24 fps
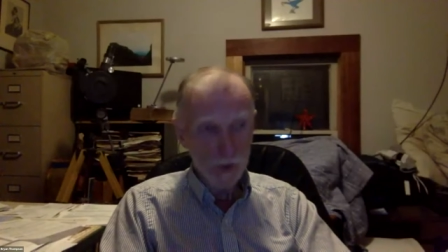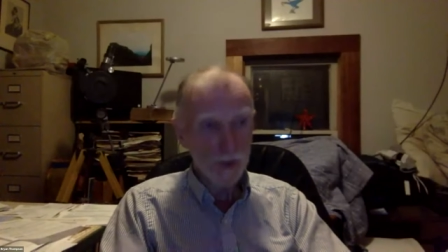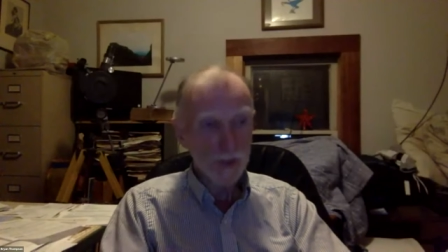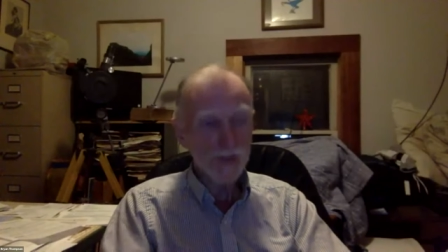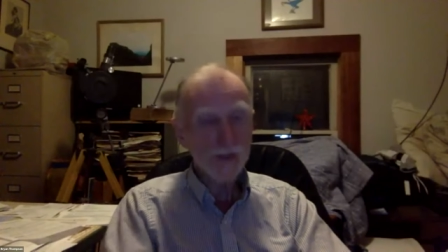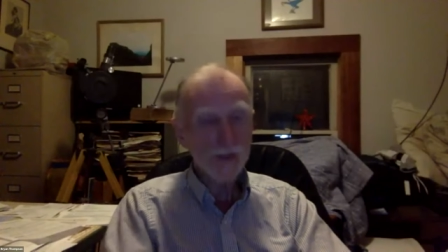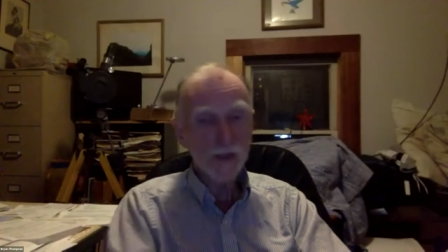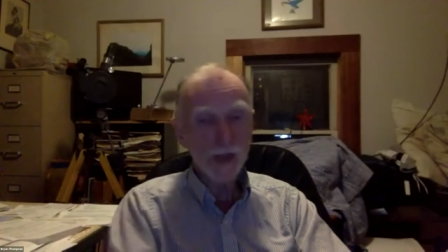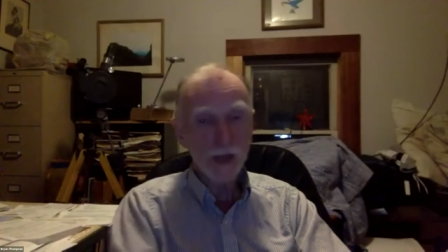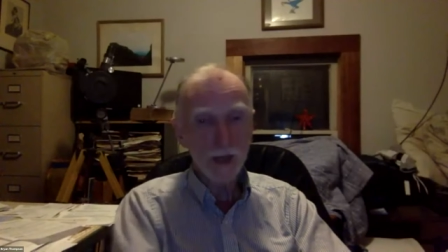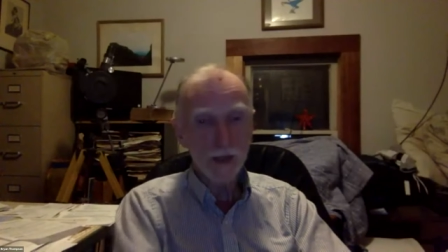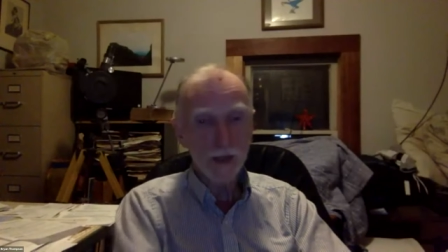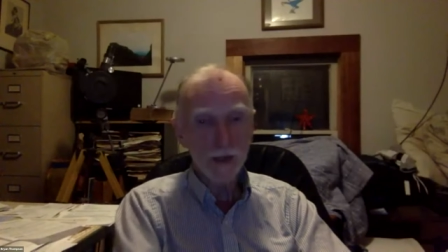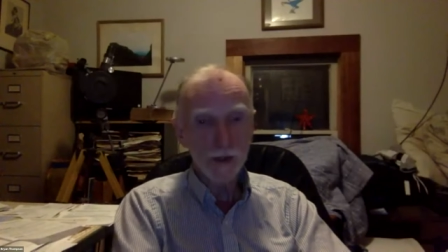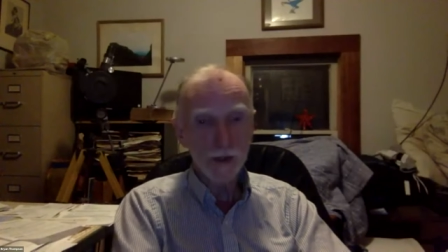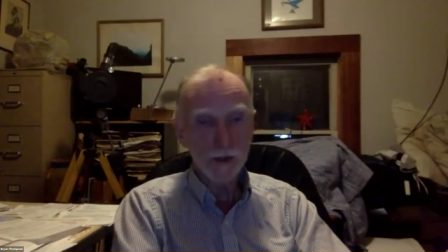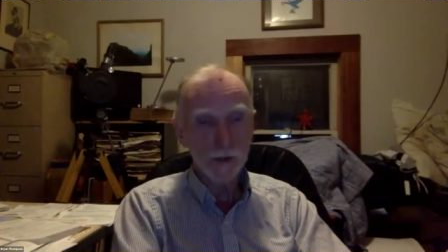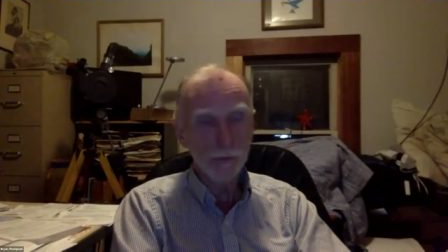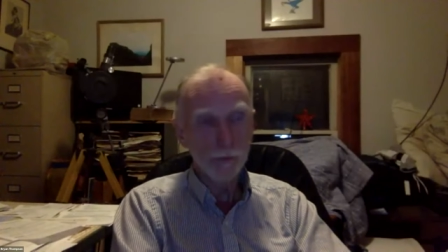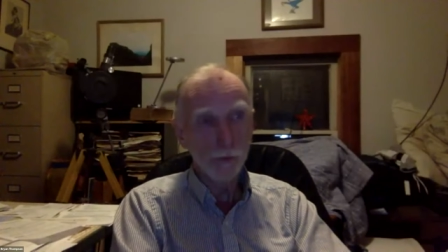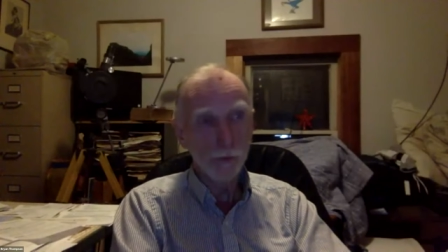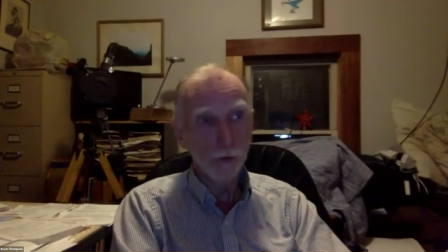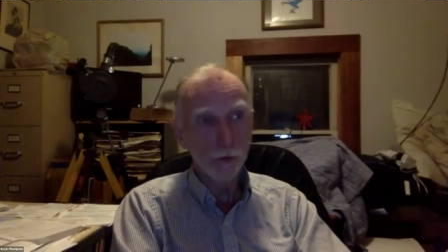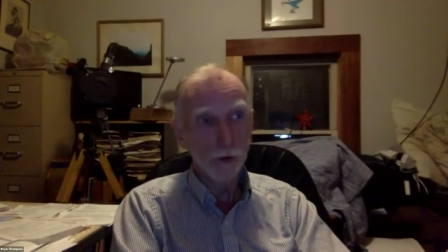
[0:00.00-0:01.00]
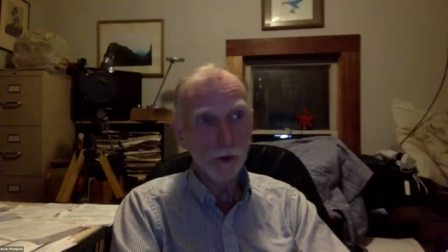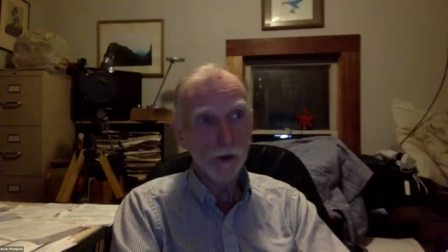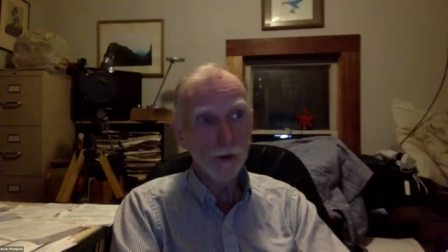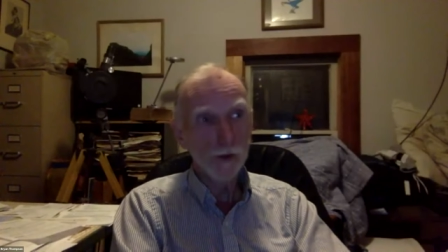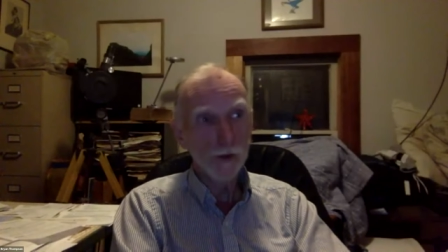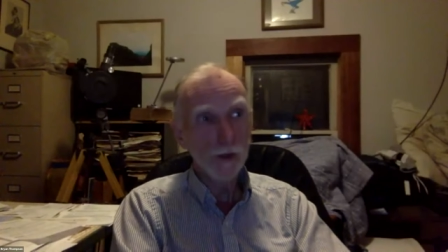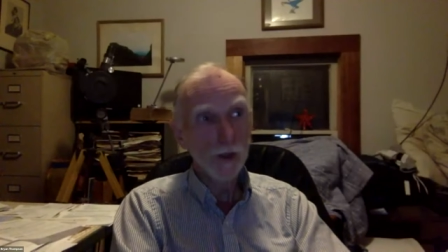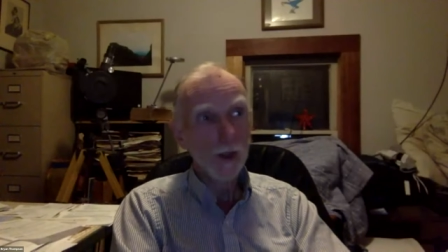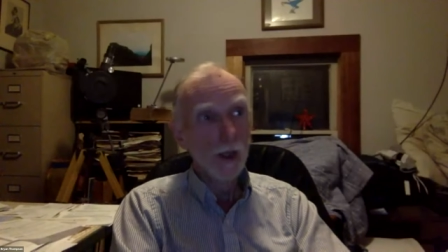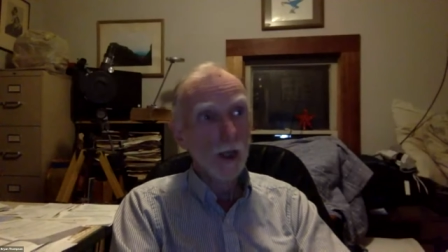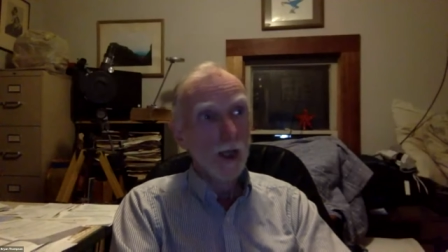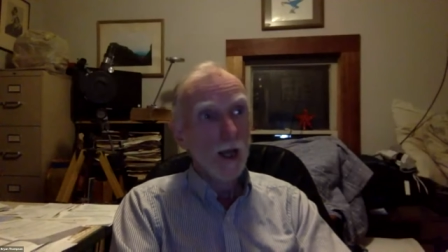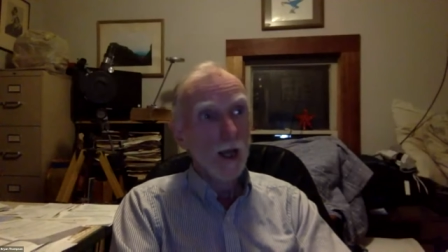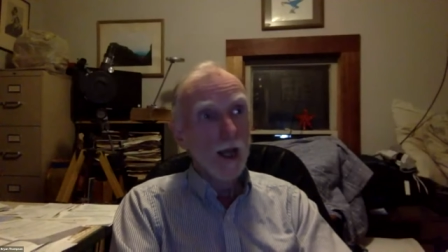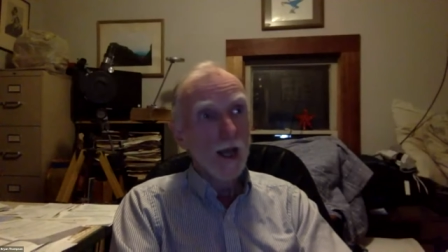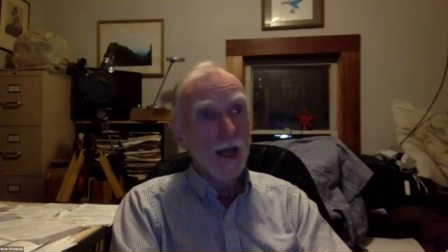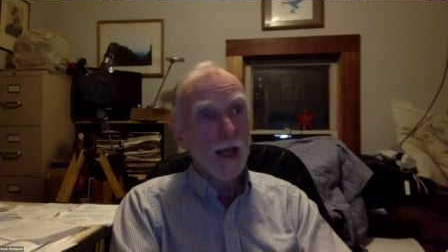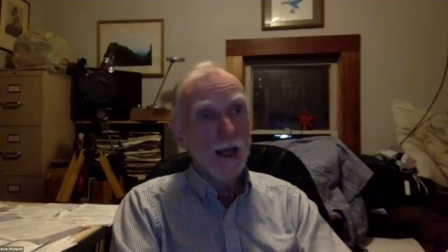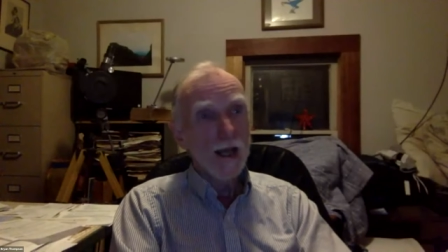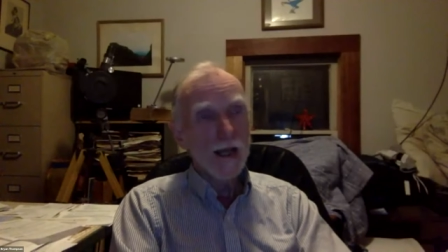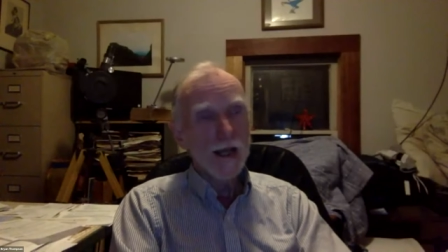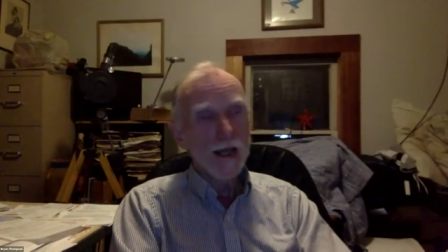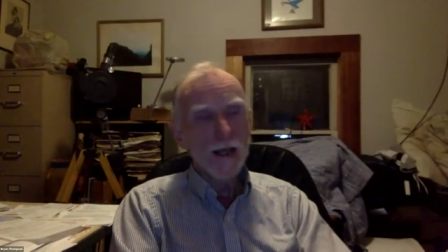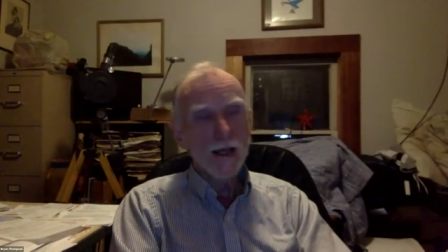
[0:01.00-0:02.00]
this side of the border.
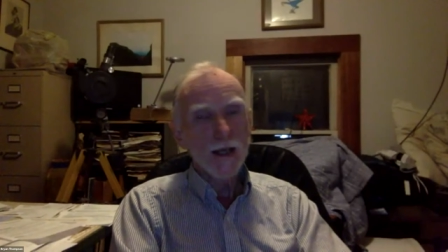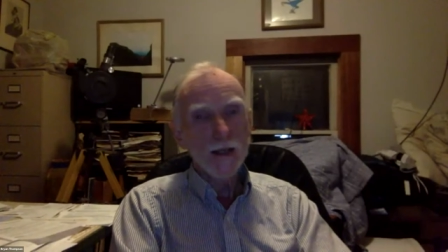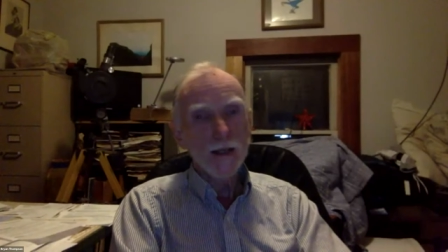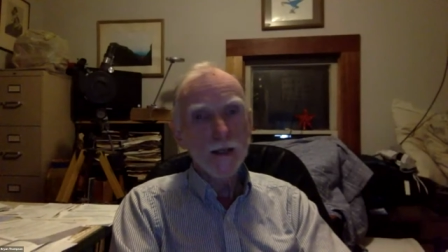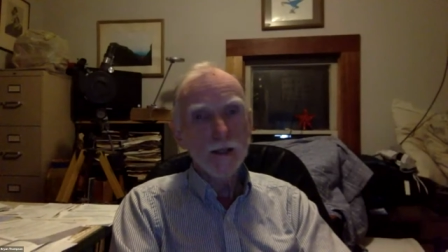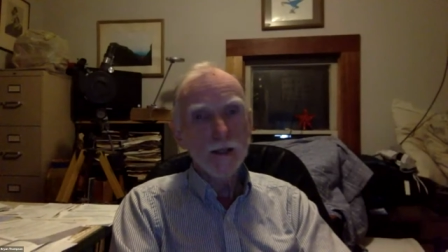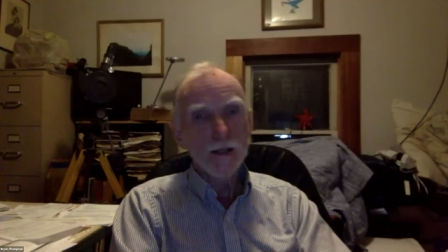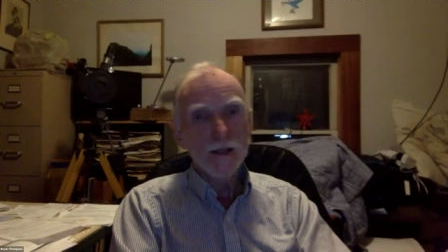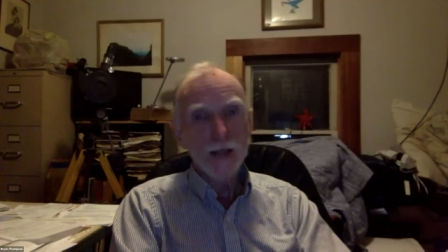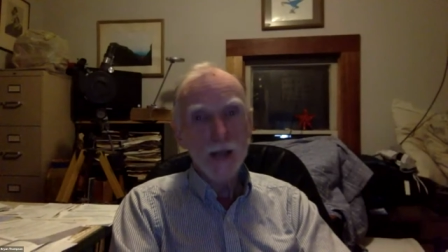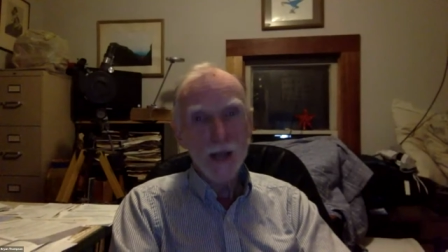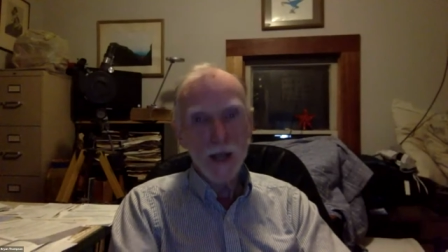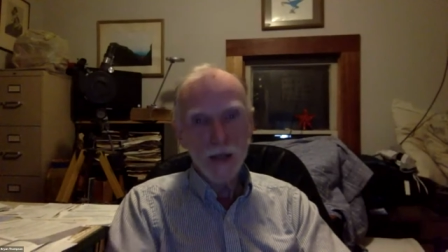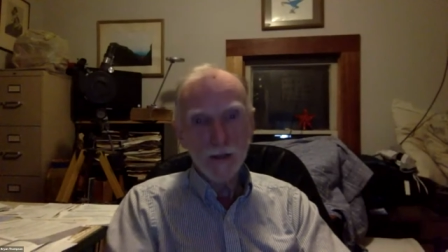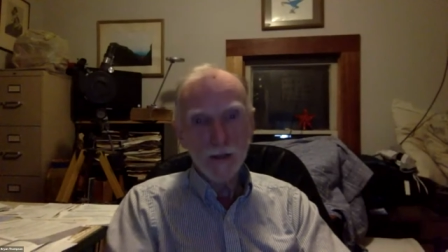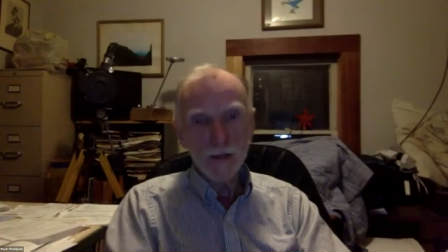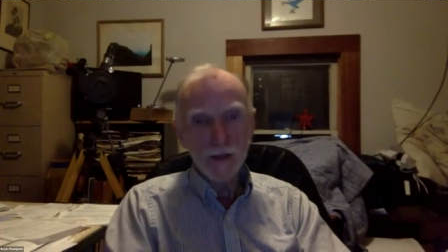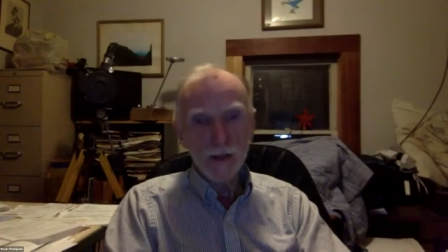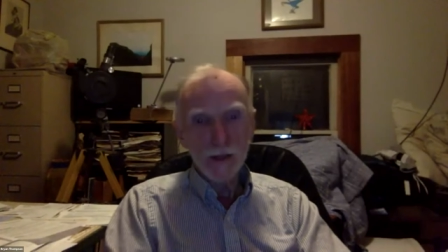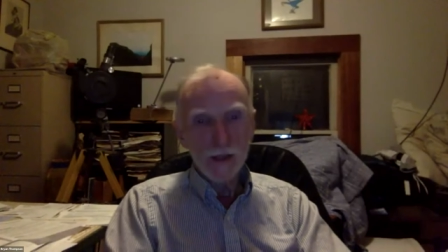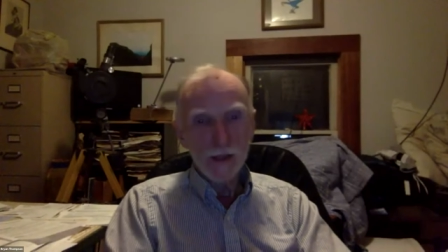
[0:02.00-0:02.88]
And yet